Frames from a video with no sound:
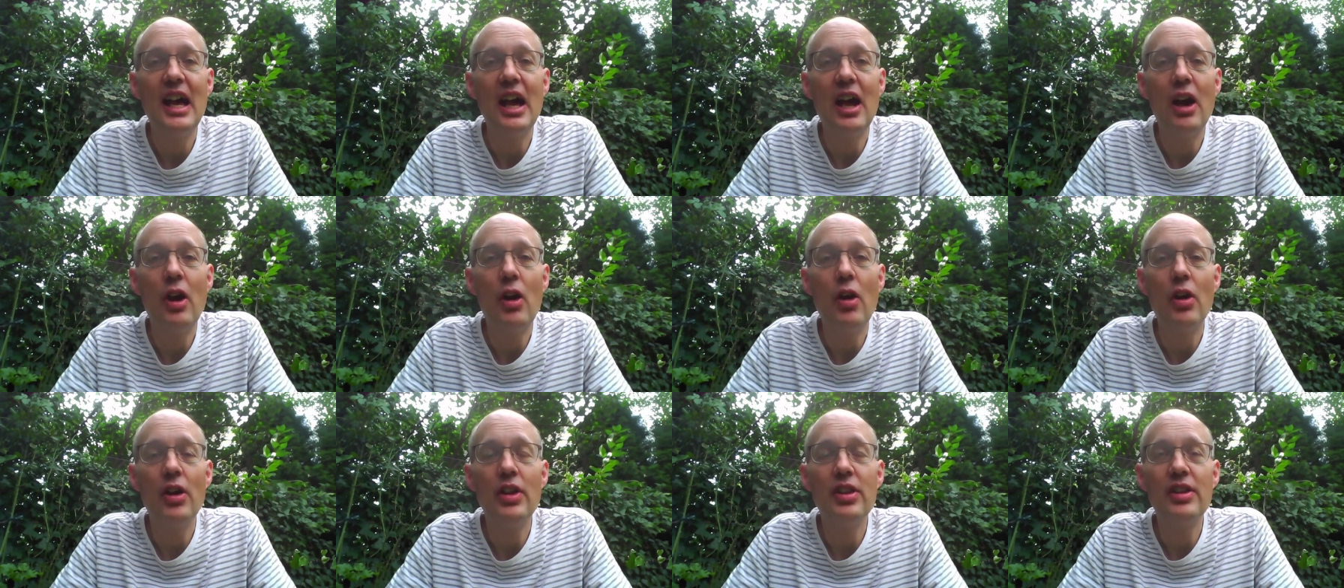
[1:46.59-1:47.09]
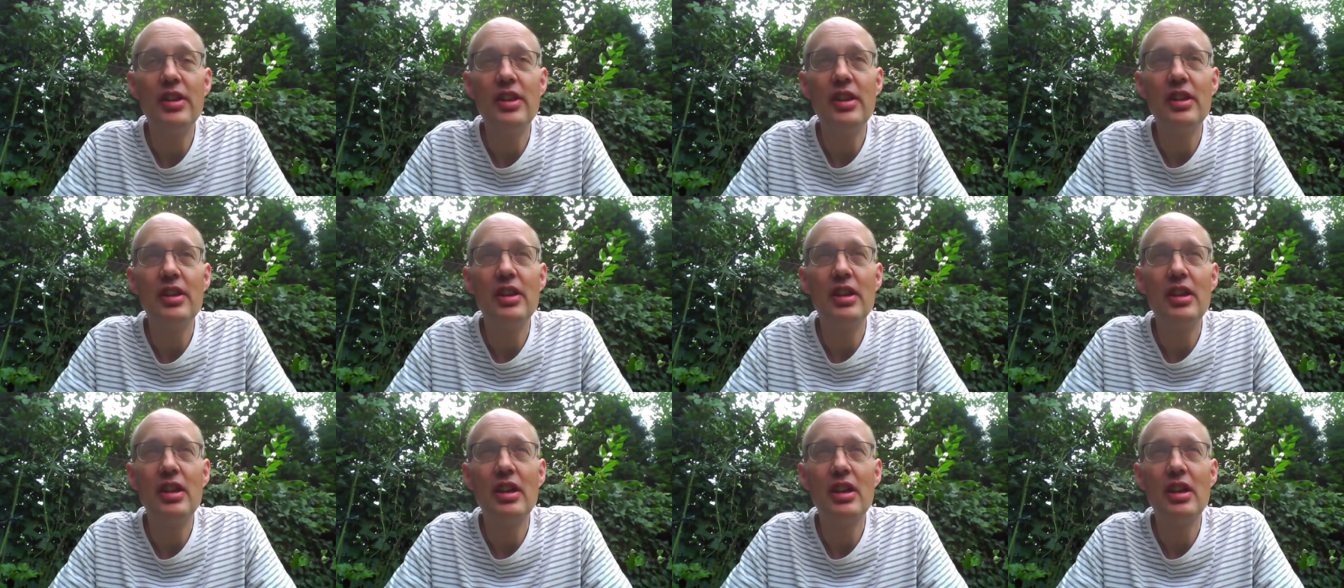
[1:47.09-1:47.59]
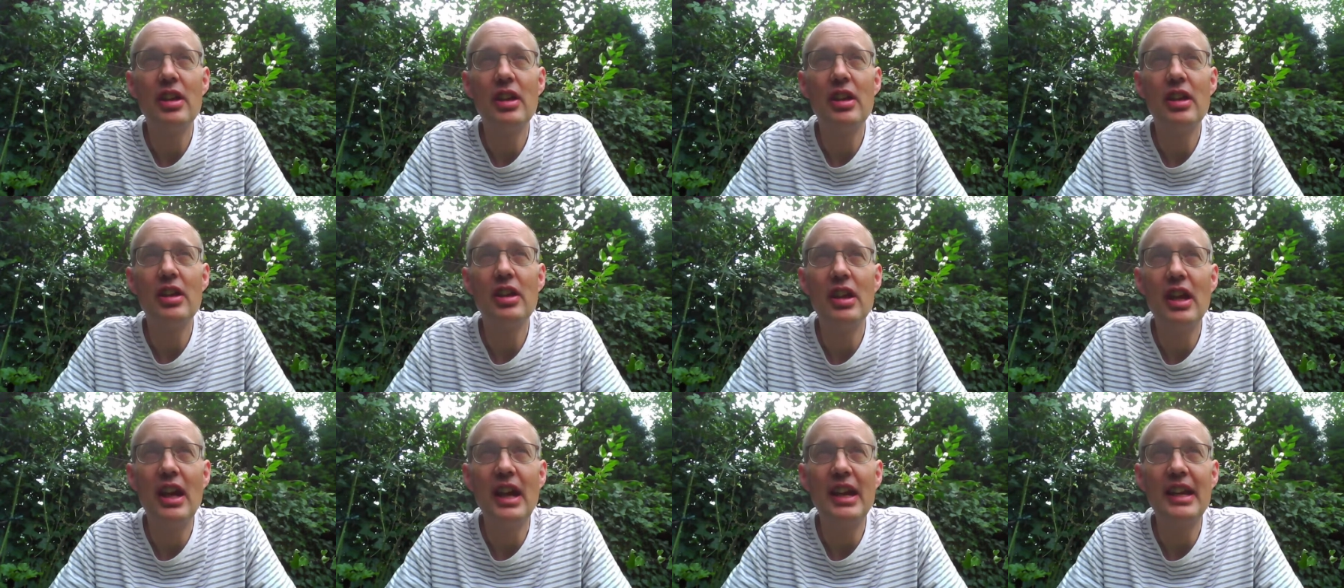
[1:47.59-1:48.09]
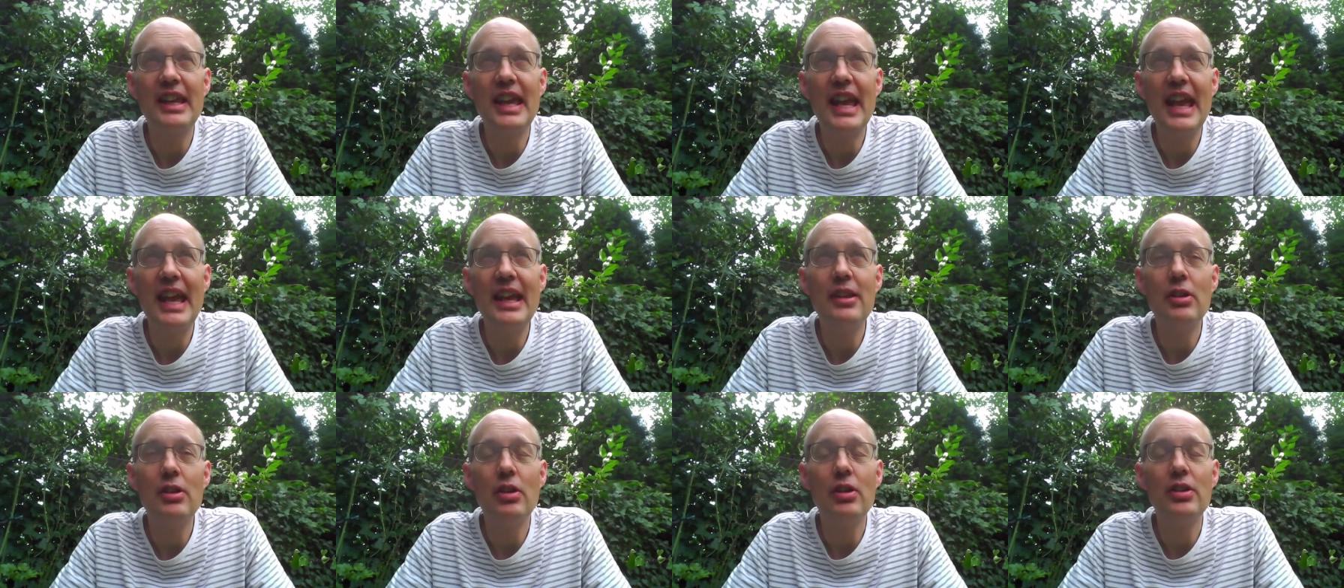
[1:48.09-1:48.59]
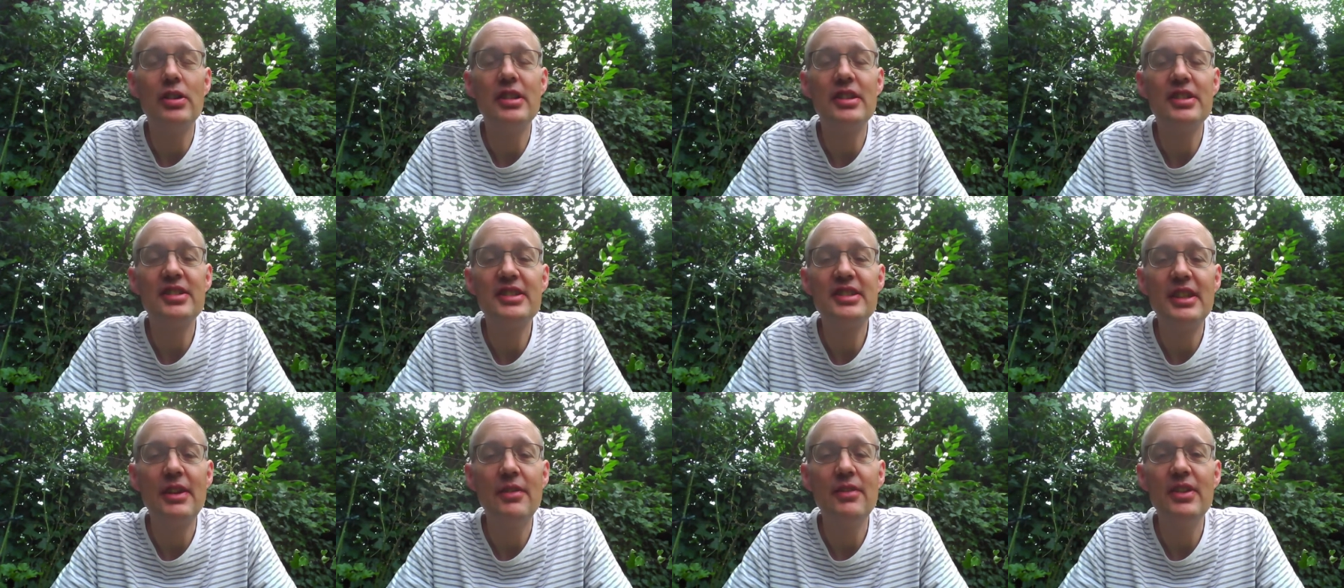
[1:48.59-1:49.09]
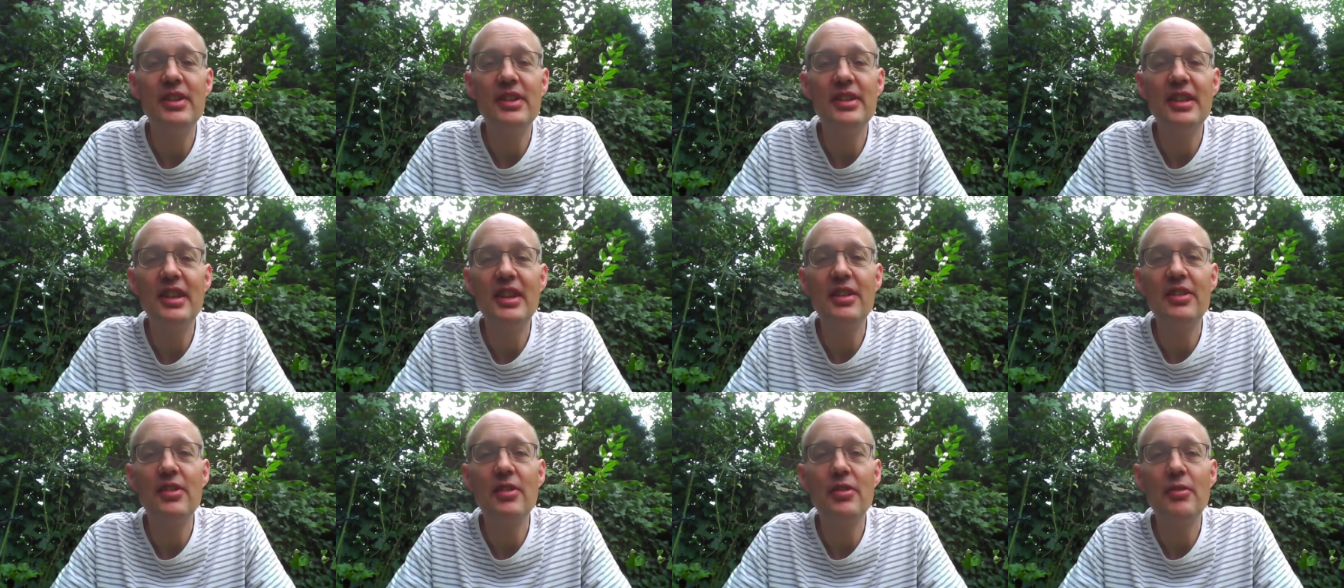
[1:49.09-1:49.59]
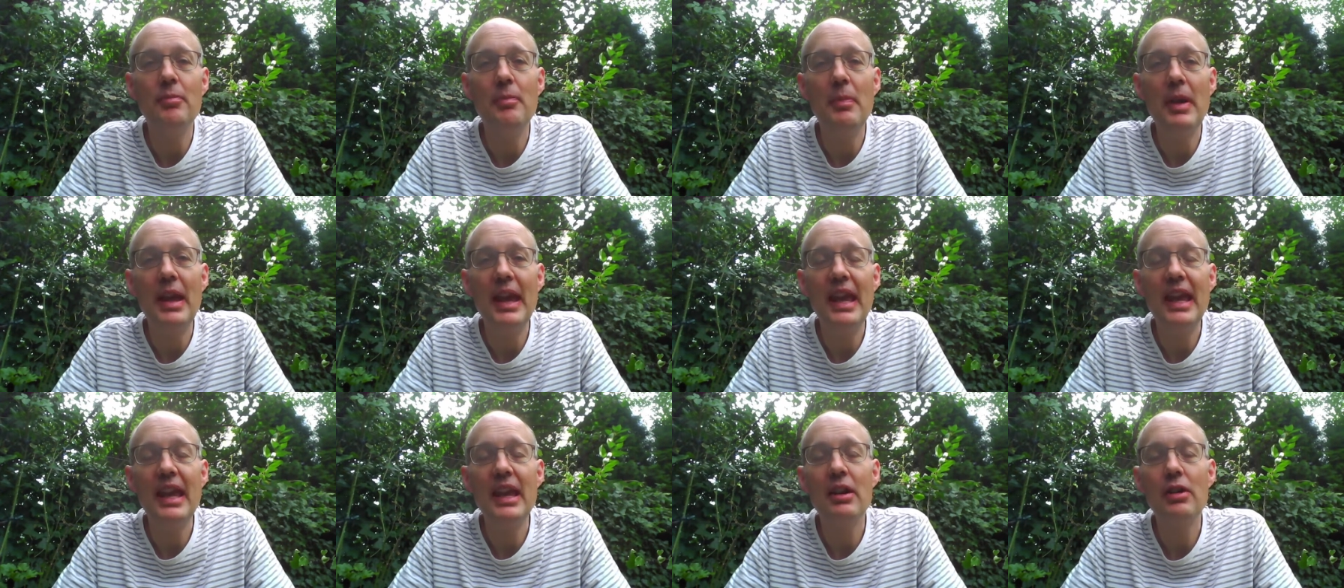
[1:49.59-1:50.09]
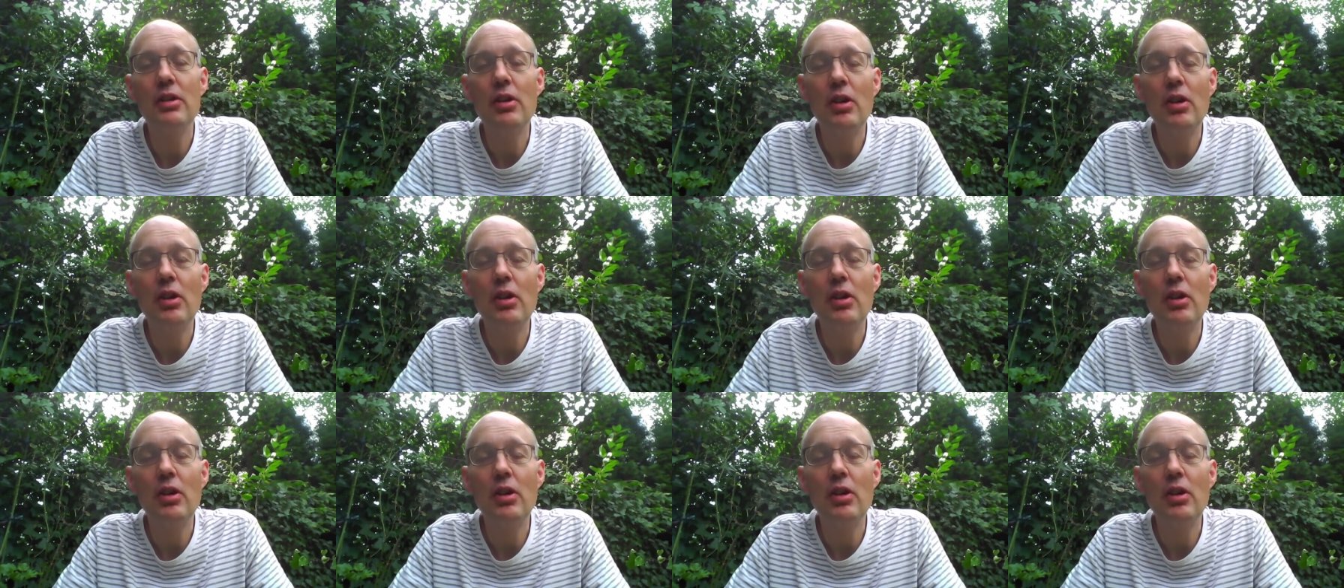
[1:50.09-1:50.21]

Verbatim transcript: on again on the 17th of May,